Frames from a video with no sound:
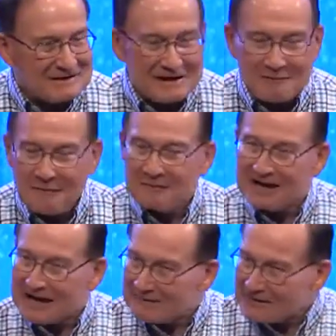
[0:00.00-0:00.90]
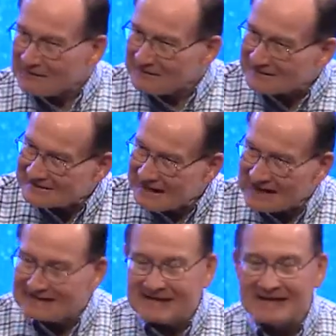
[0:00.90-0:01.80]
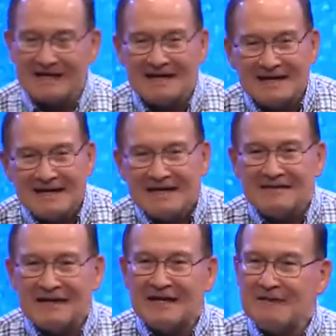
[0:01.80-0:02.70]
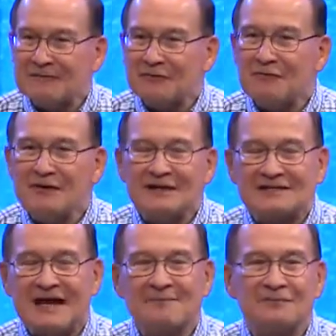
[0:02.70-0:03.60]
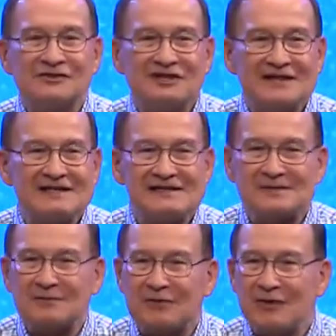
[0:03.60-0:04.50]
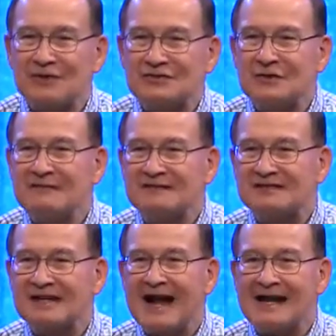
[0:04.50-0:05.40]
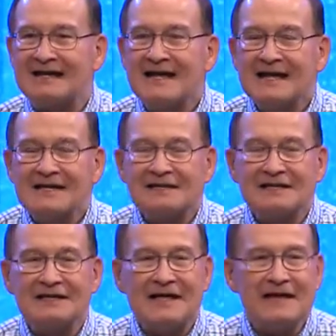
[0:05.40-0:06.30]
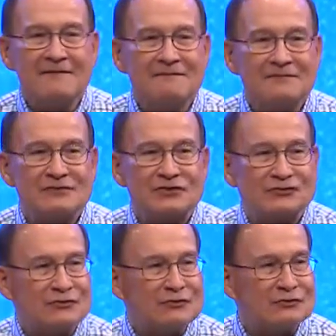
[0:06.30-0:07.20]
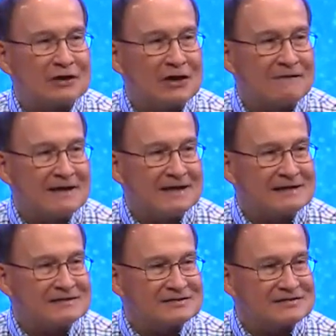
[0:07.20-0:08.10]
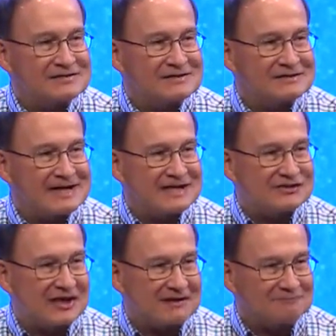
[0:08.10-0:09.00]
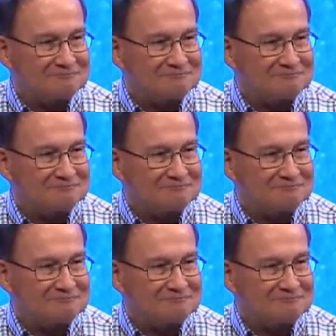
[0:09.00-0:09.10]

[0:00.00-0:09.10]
And what we have here is this idea that if you're really a disciple of Jesus, it's because you have decided to live the truth of his teaching.